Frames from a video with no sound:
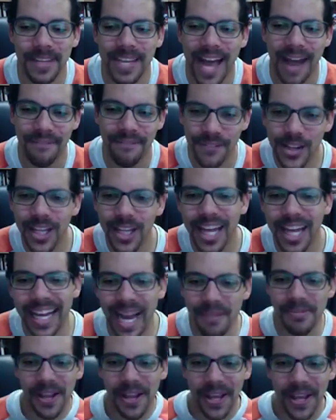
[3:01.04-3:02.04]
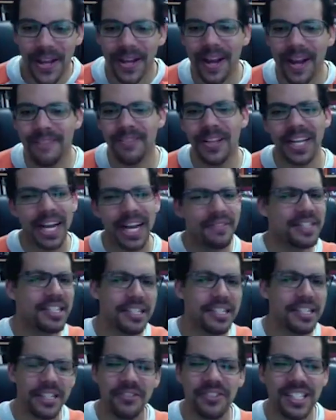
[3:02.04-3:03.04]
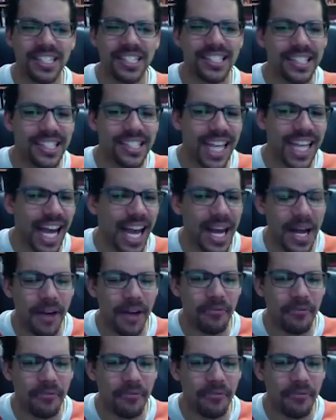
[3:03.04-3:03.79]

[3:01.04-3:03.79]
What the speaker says: I feel like I'm good. I feel like I have a sense of